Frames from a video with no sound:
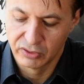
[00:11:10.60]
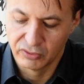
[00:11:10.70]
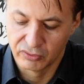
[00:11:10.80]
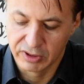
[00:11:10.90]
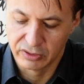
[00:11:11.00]

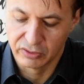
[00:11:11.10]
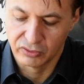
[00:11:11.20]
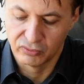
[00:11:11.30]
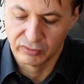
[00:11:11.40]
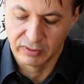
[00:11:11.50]
you can
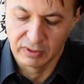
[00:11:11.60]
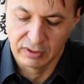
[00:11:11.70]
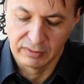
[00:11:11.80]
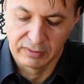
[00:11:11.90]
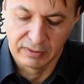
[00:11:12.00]
do
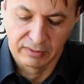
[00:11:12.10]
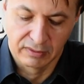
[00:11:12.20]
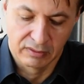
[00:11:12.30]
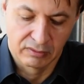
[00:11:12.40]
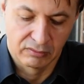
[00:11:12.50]
this
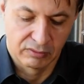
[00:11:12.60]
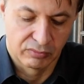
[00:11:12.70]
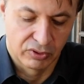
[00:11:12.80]
up.